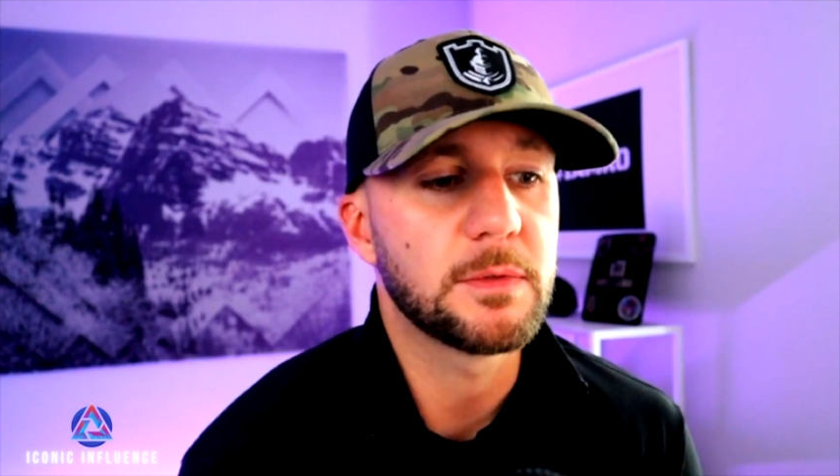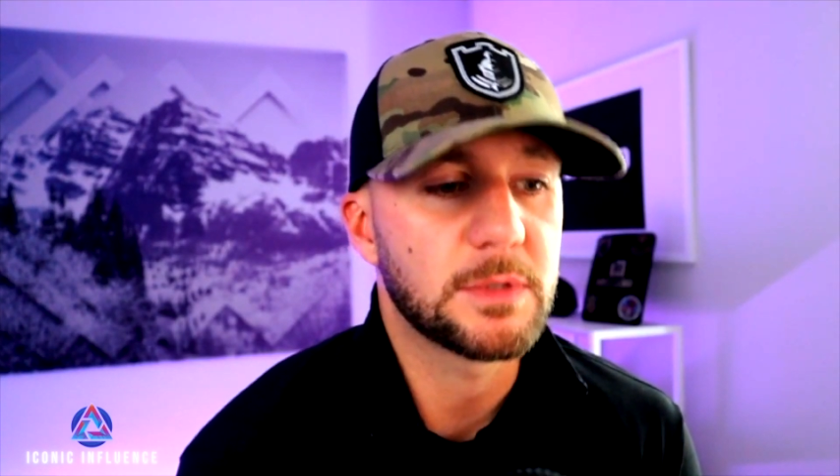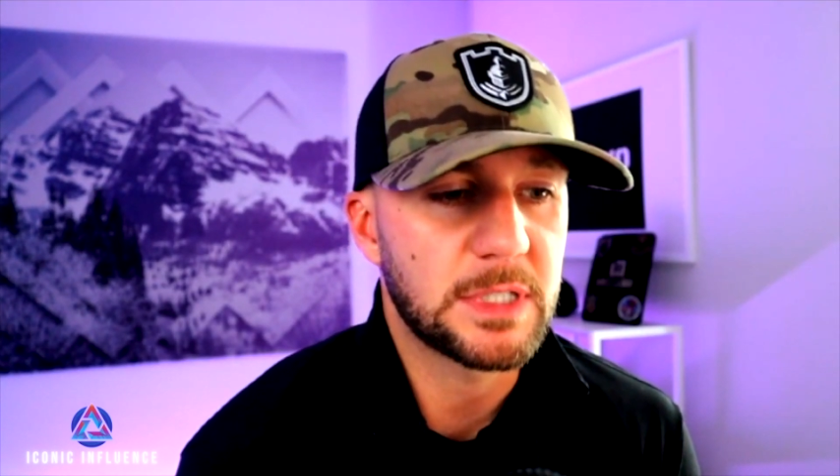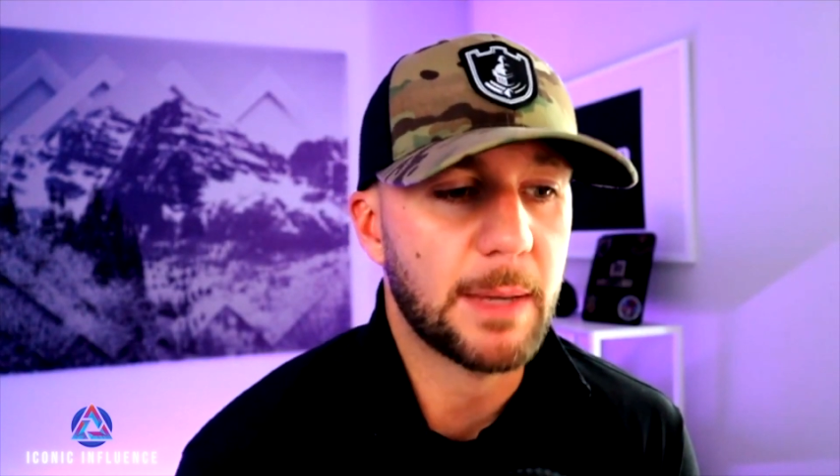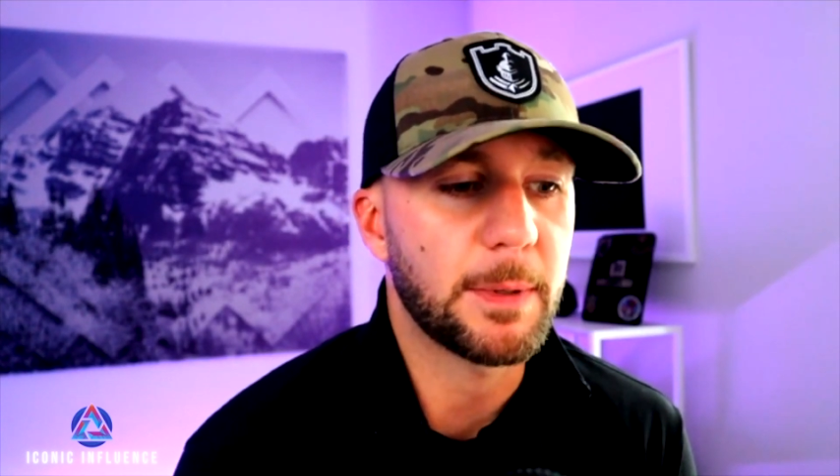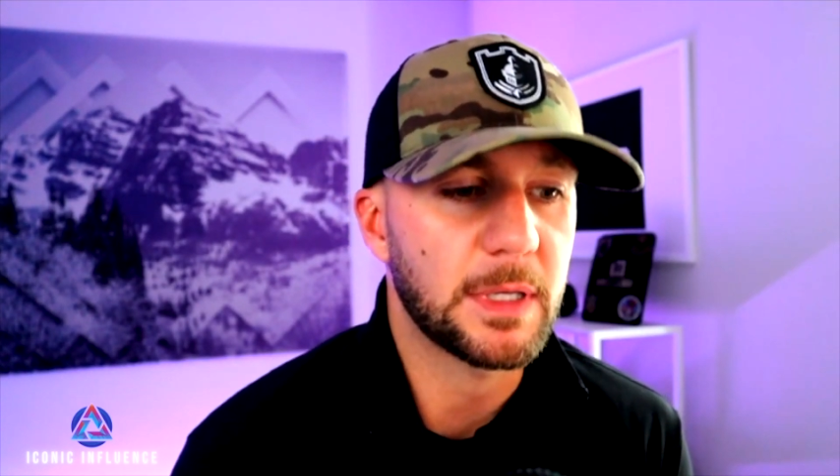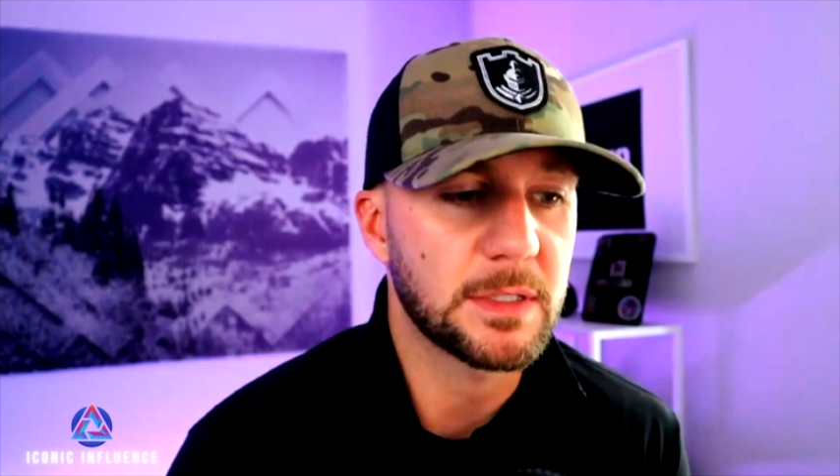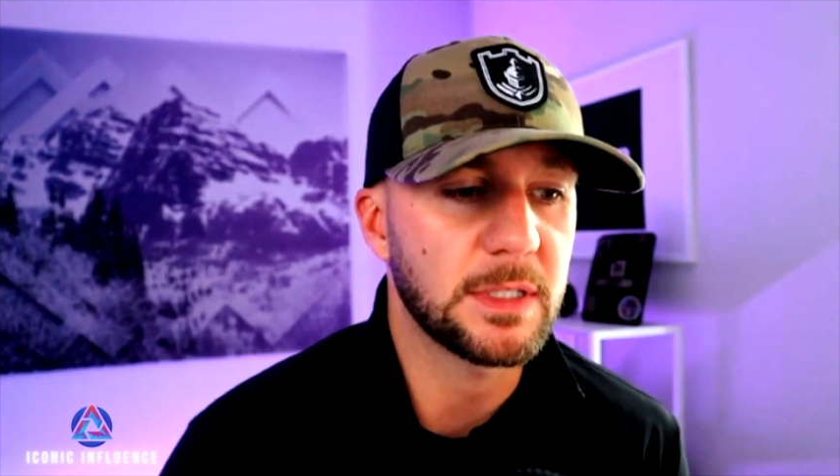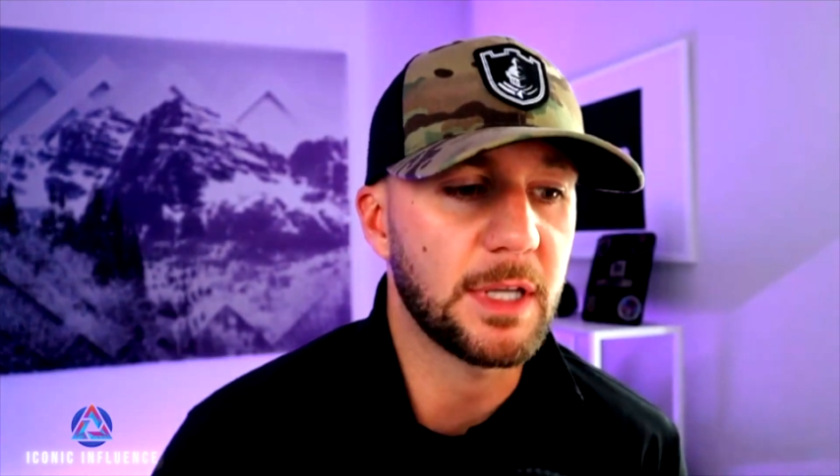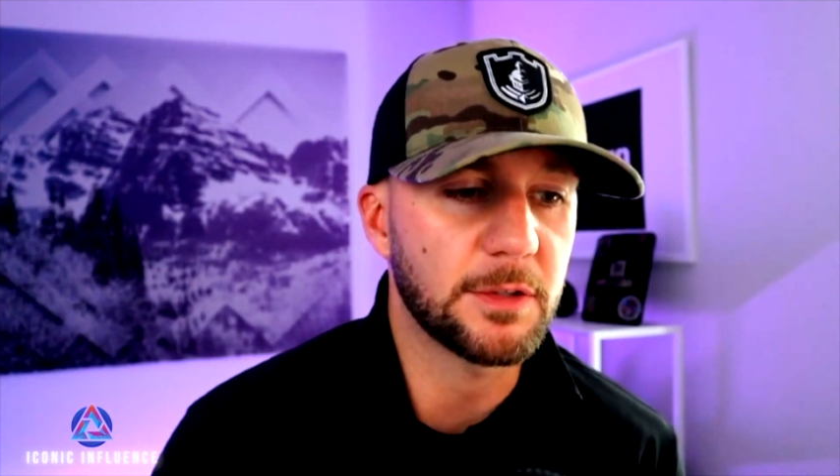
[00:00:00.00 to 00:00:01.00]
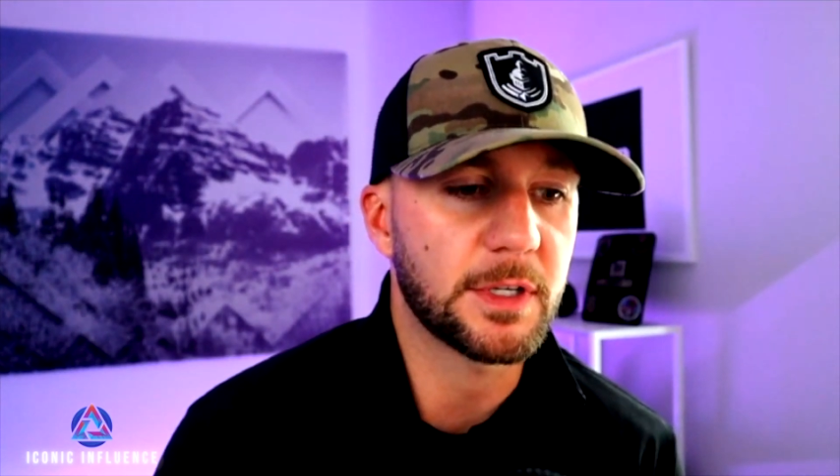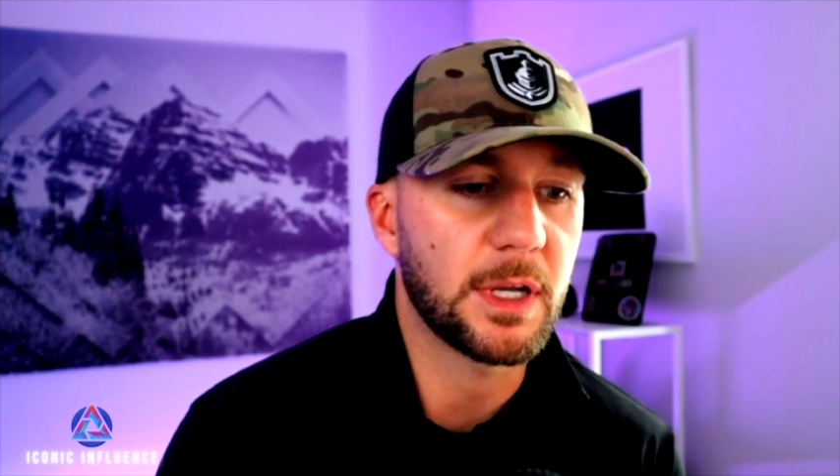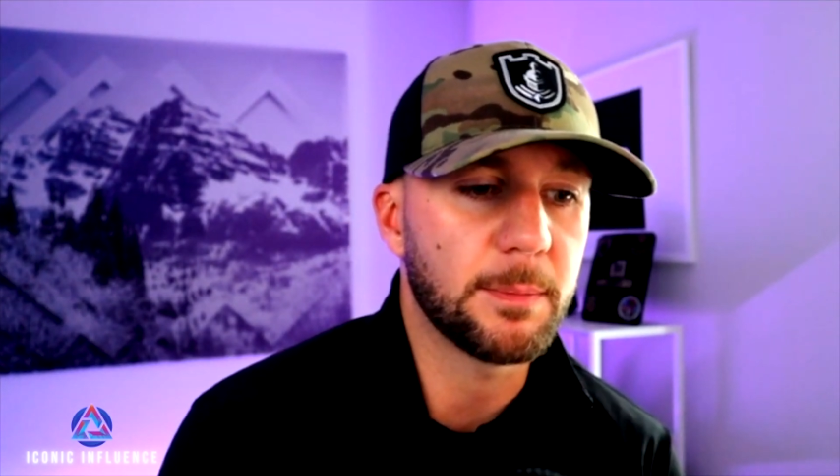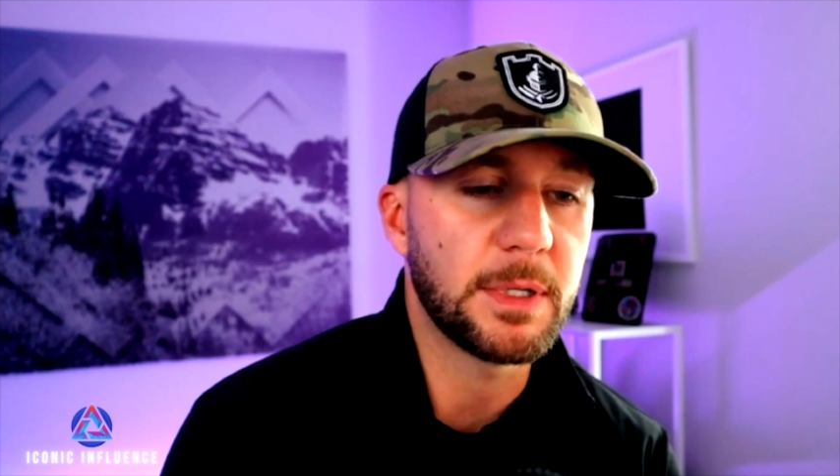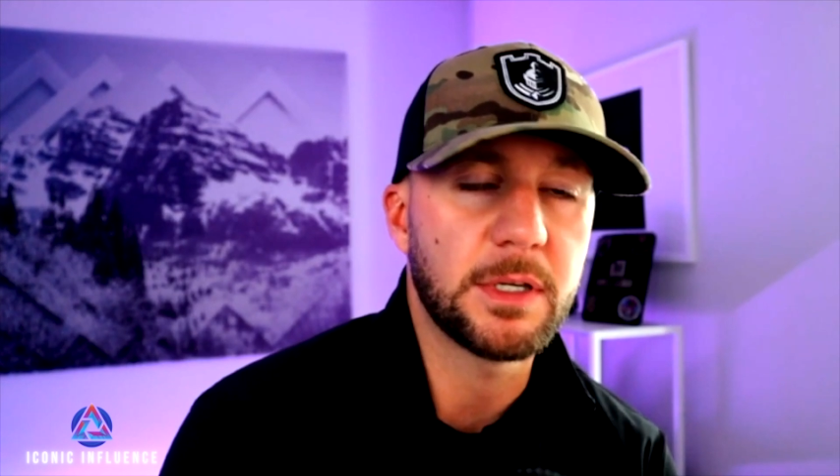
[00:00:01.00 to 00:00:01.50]
stepping into Delta
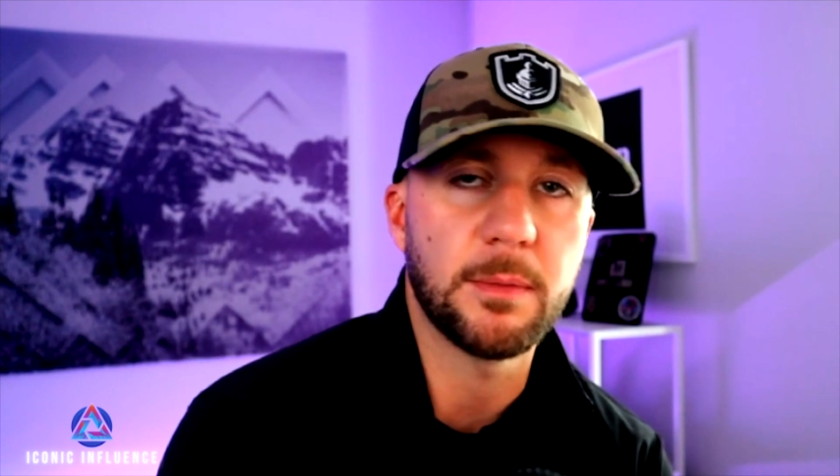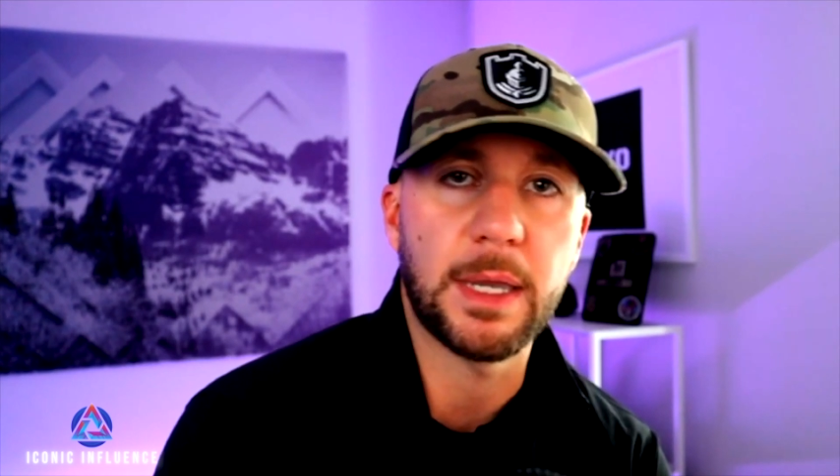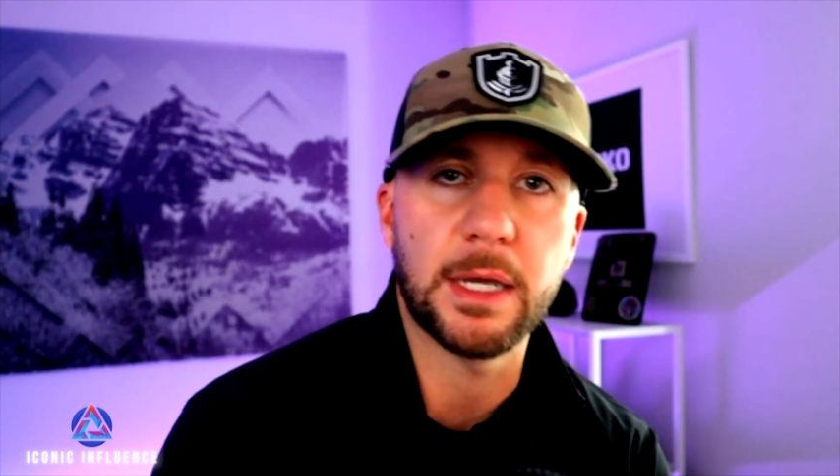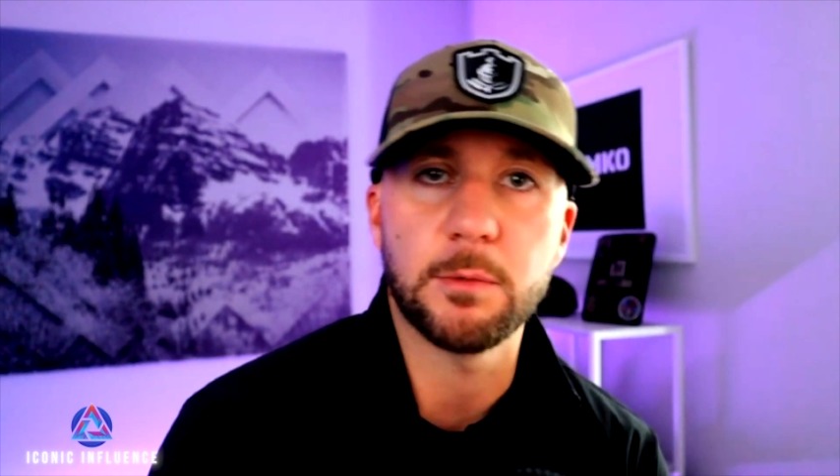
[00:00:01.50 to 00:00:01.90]
Company Command,